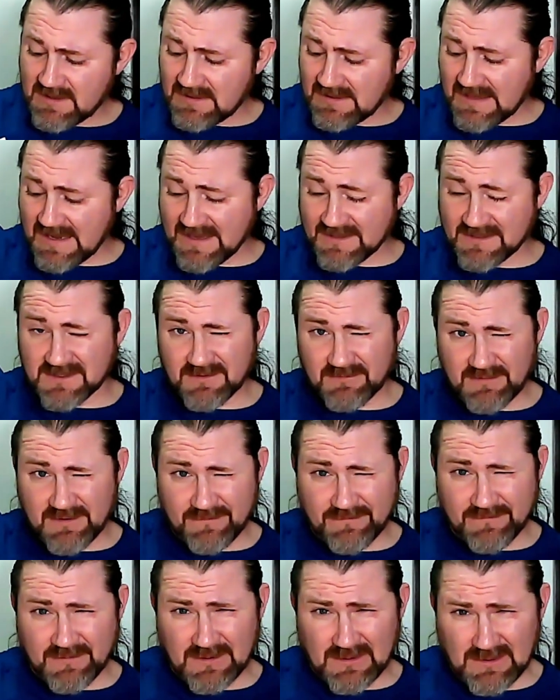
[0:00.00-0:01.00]
Lots of
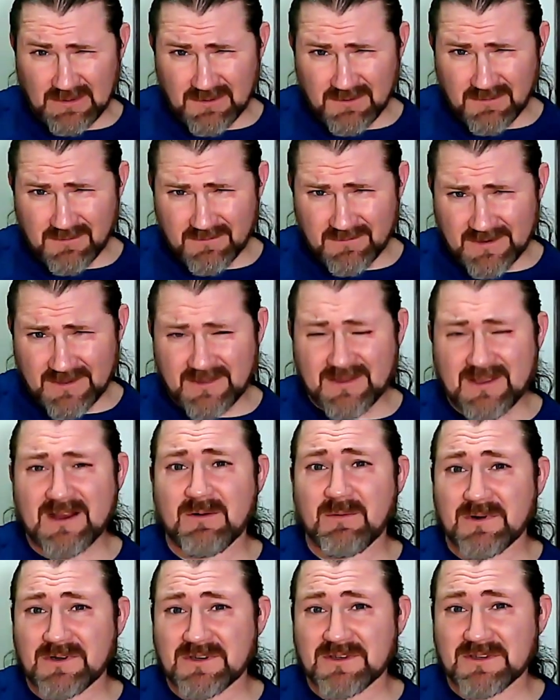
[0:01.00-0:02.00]
different lore in there,
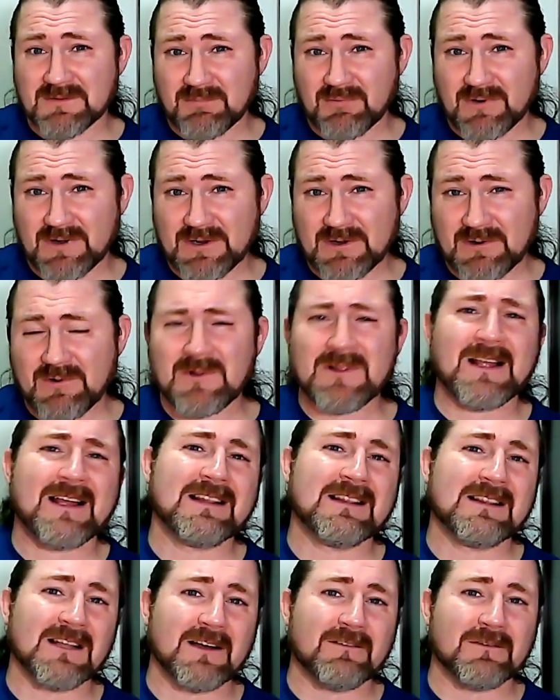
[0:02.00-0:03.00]
which is pretty cool. I
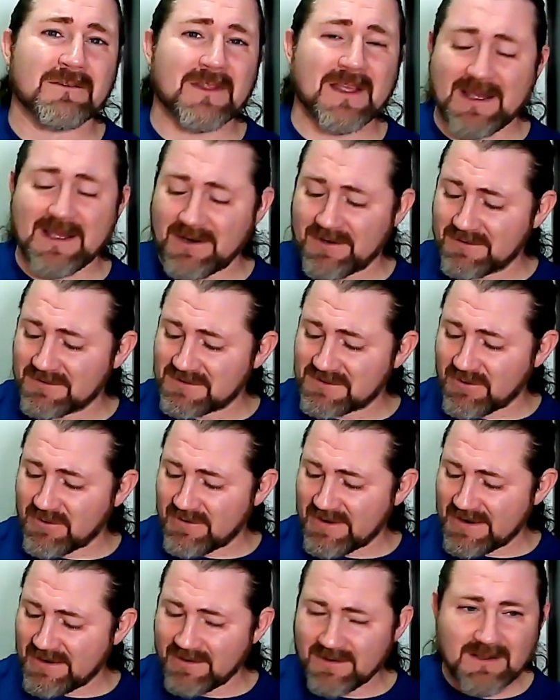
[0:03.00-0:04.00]
love when they add a good
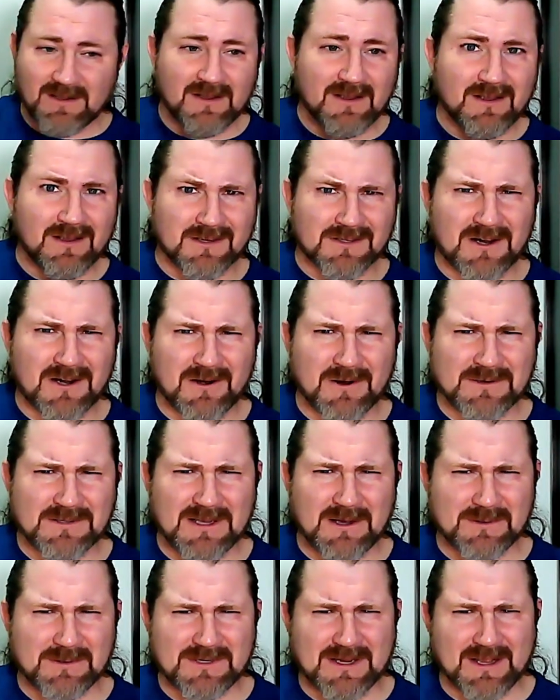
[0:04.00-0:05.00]
story. Atari's
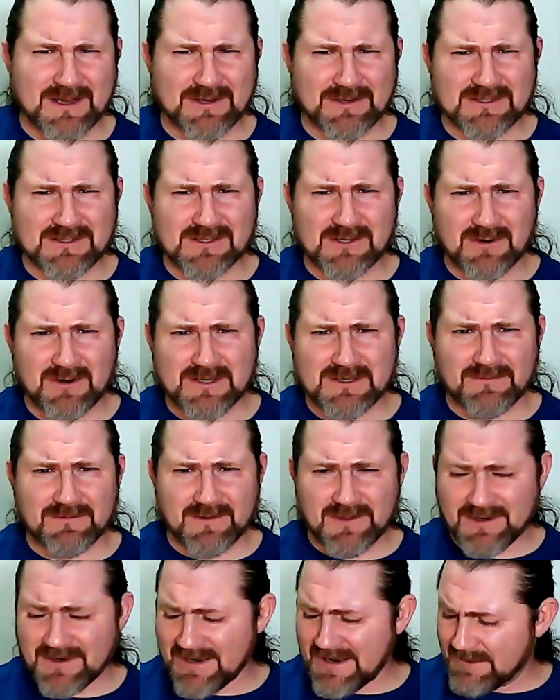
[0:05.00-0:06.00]
always got good stories for
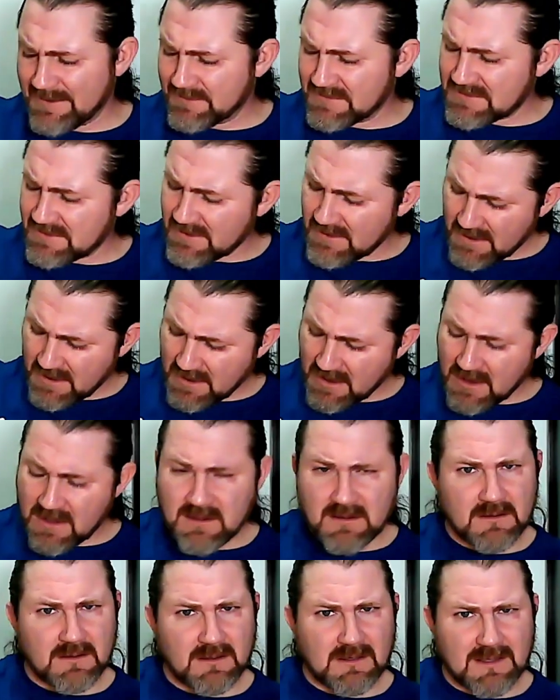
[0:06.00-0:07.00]
their games.
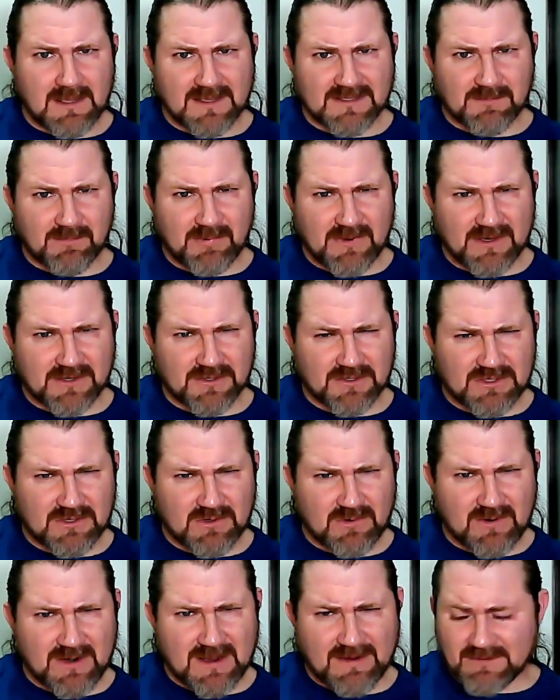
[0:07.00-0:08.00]
Lots of pictures
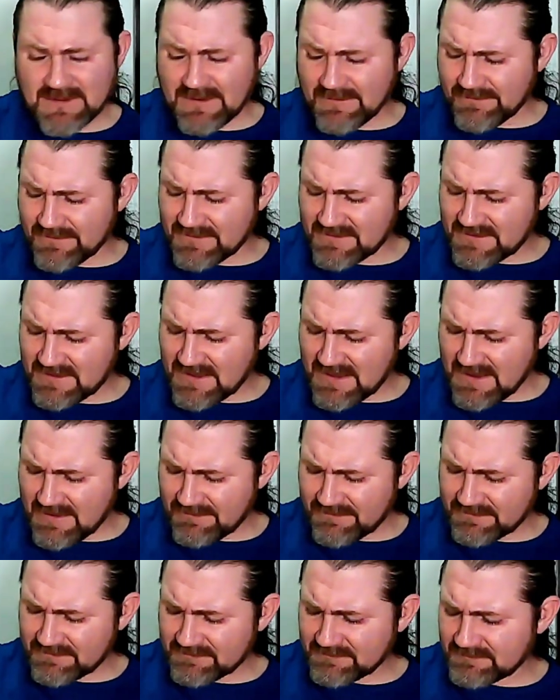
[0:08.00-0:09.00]
showing off different stuff.